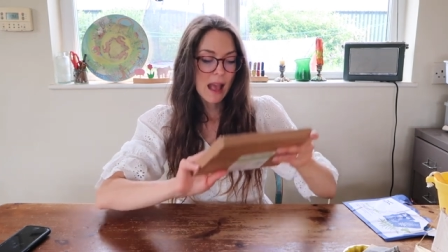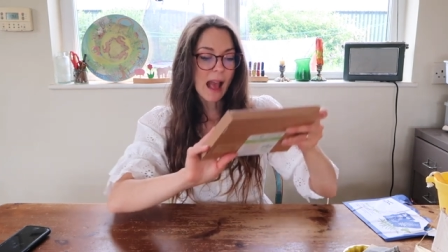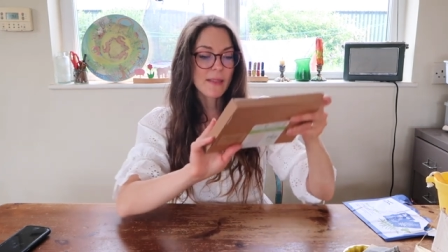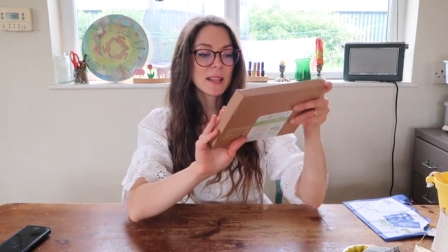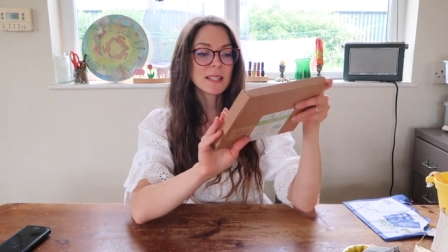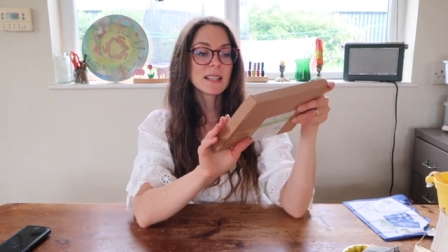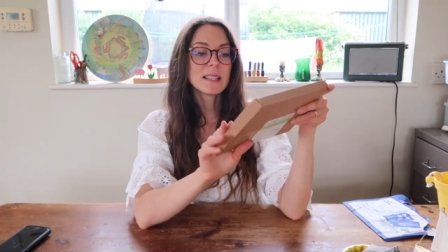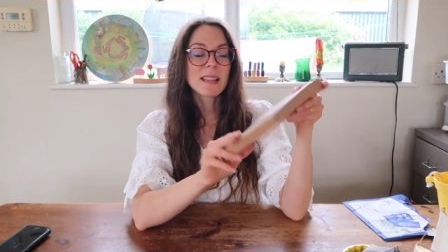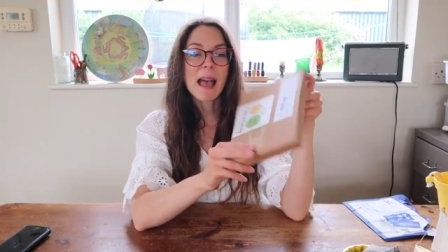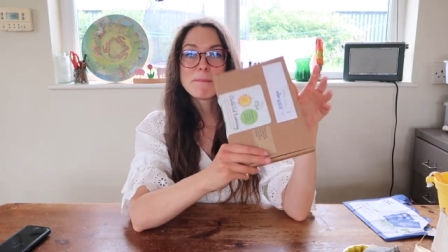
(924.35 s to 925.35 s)
And this
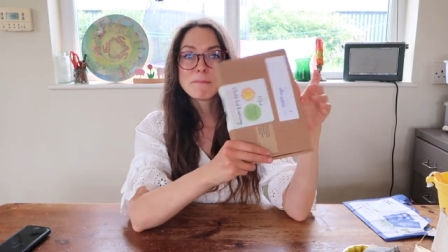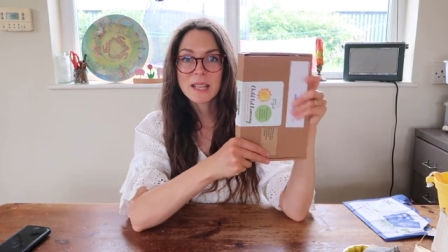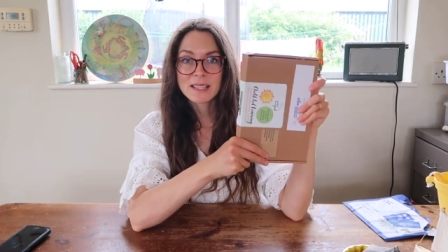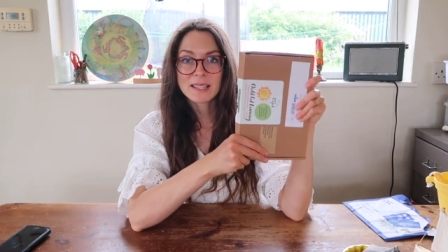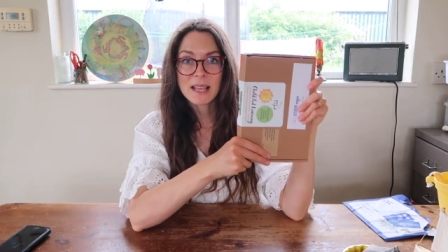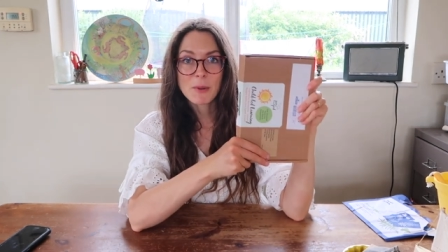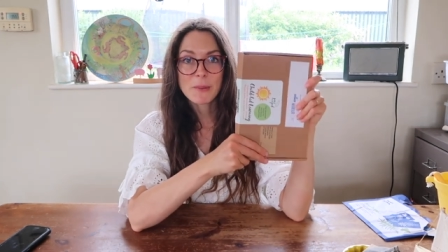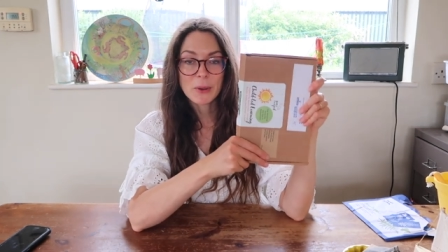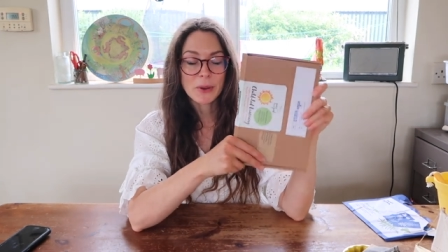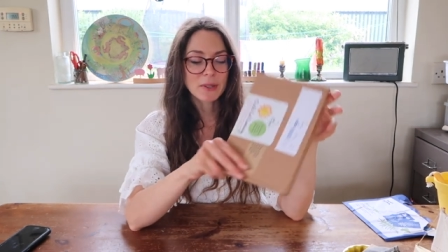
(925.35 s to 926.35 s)
is their
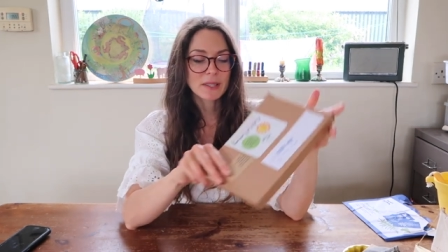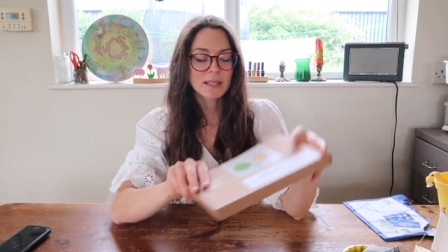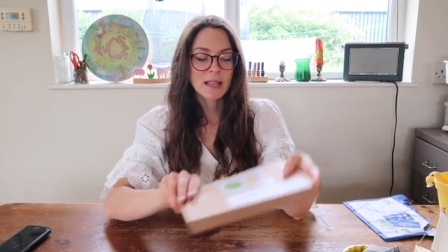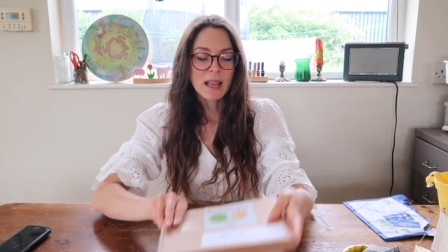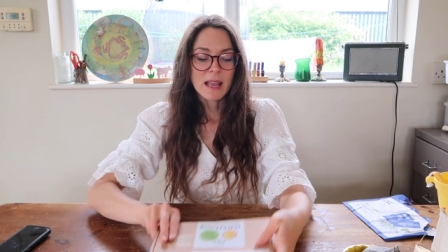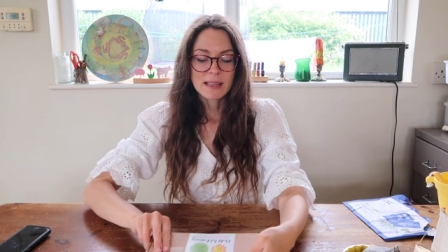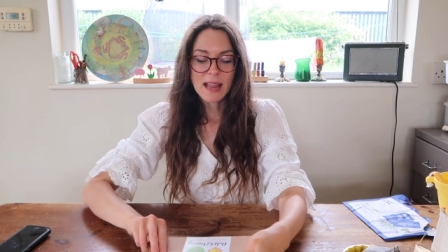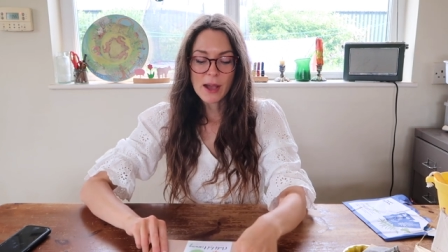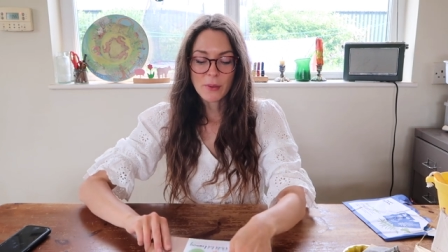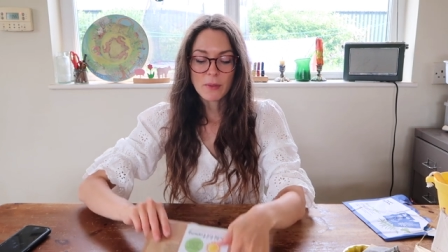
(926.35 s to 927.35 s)
midsummer box.
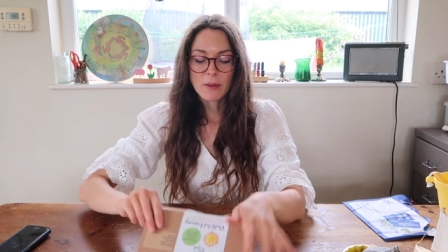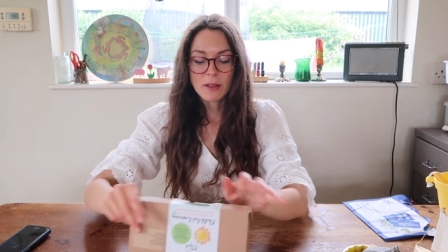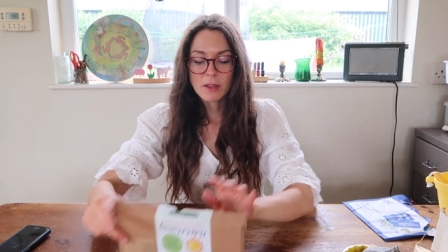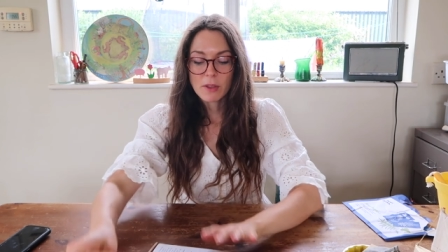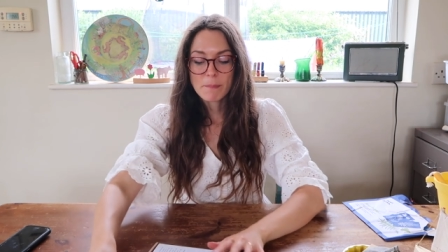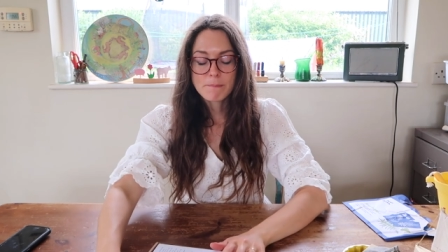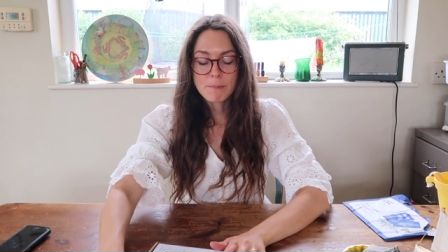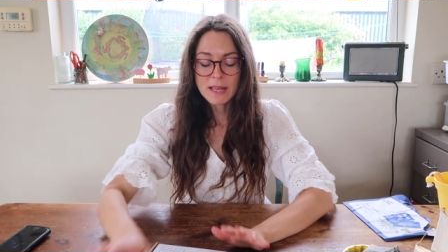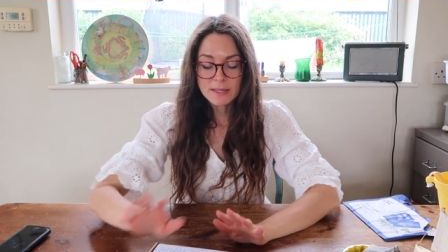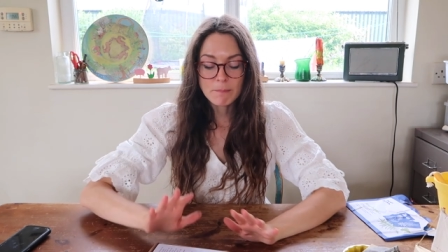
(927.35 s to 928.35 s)
Now,
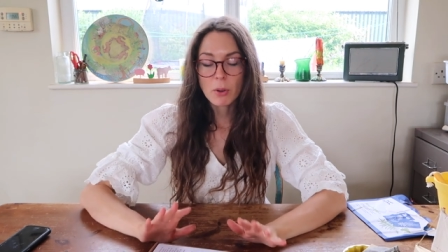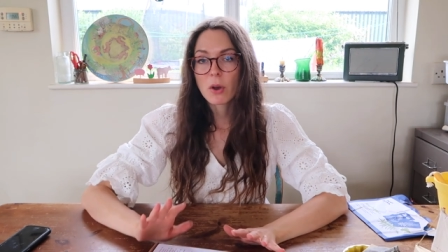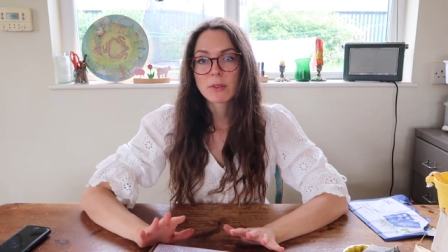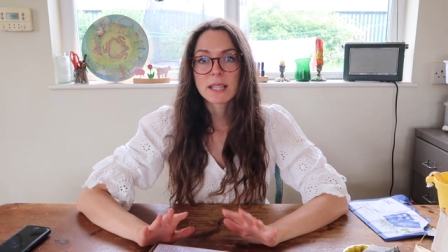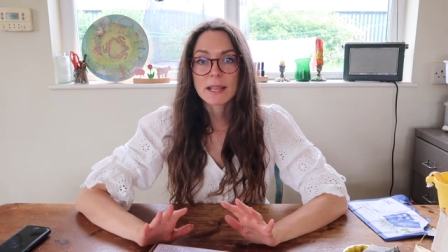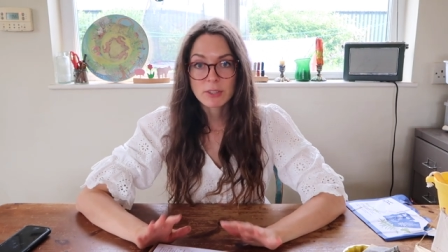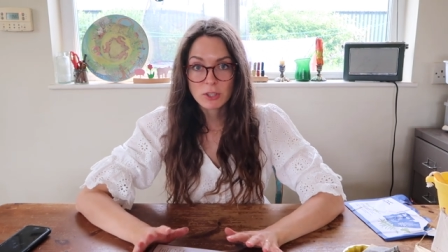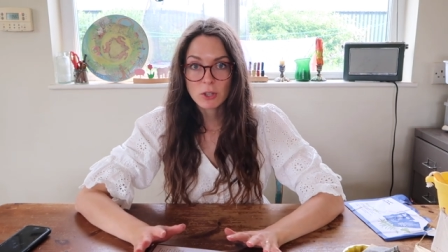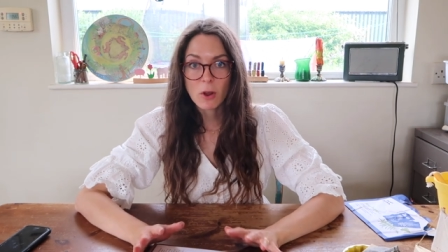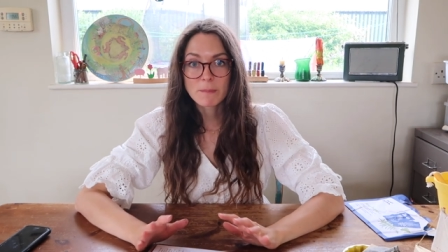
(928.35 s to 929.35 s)
Peas and Pods have
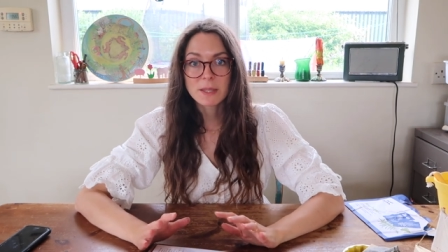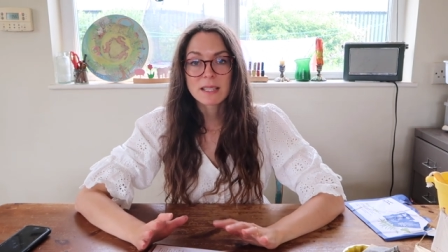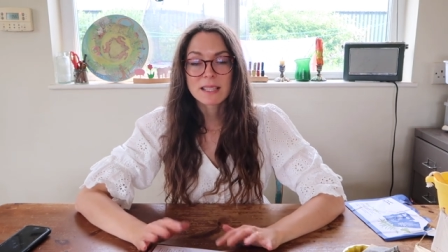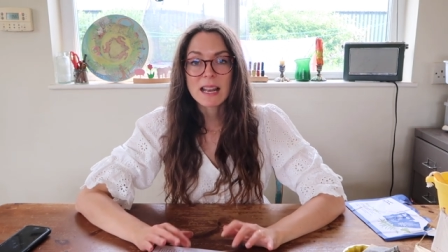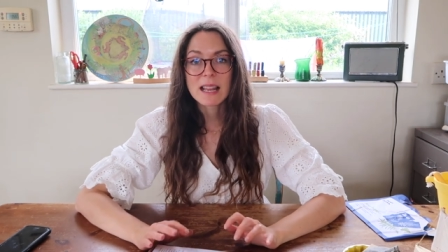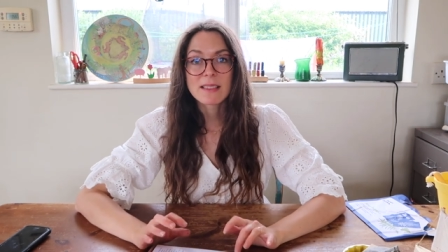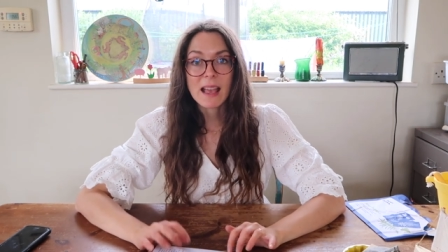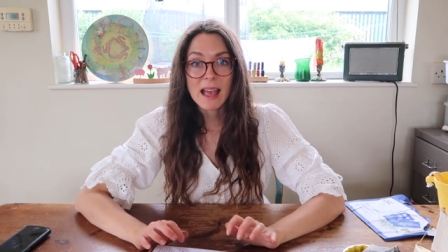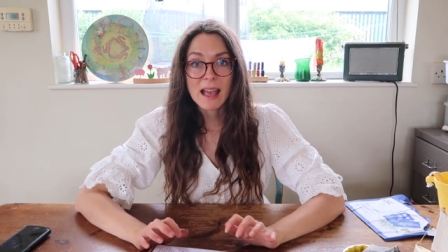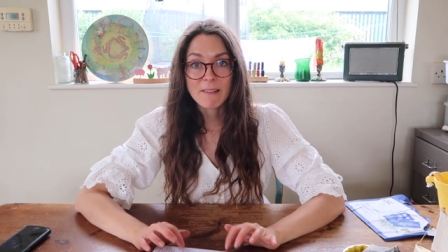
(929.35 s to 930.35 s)
stopped selling
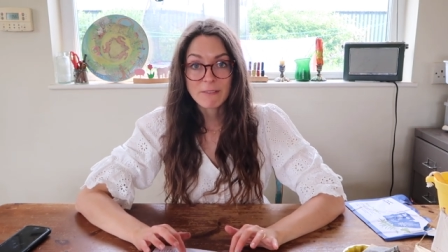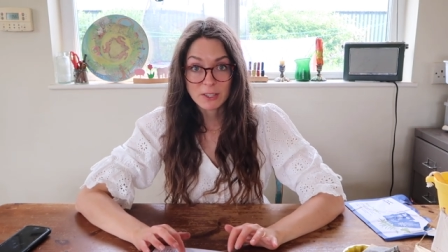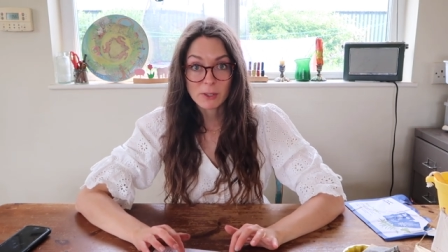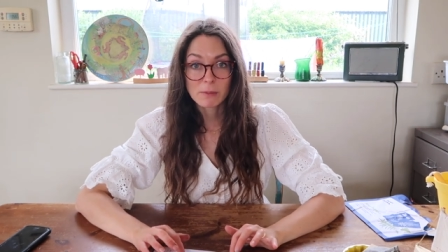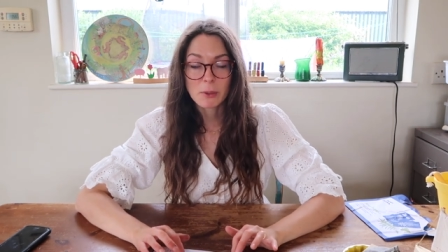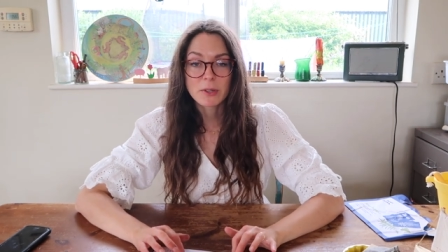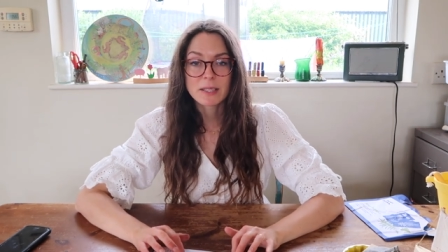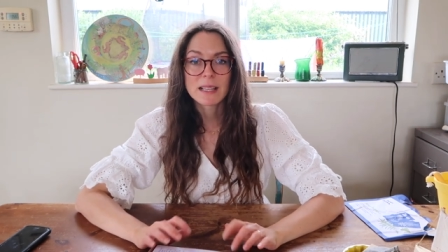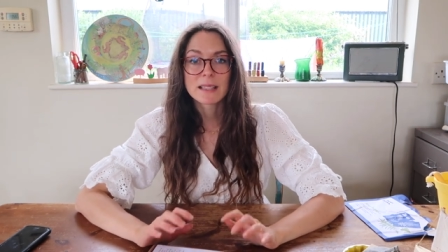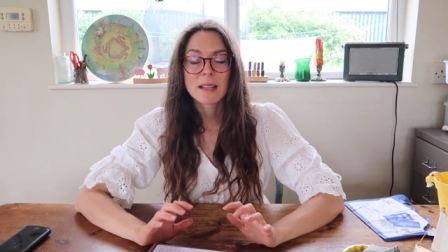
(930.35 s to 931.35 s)
their physical
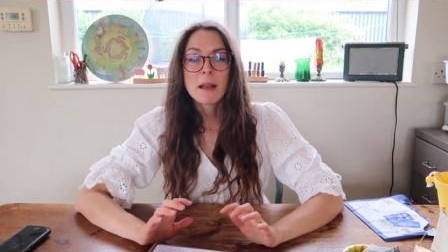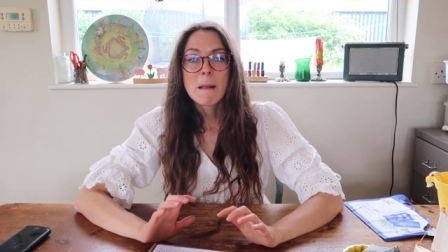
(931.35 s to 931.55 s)
boxes,